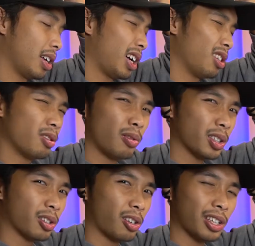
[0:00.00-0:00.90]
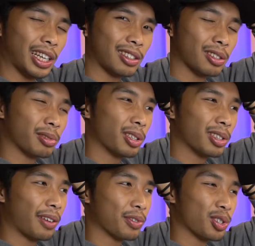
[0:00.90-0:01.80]
I don't know what to call that because we
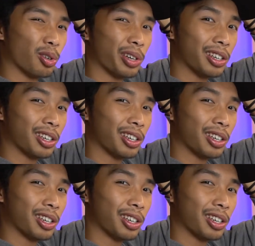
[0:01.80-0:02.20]
don't have snow here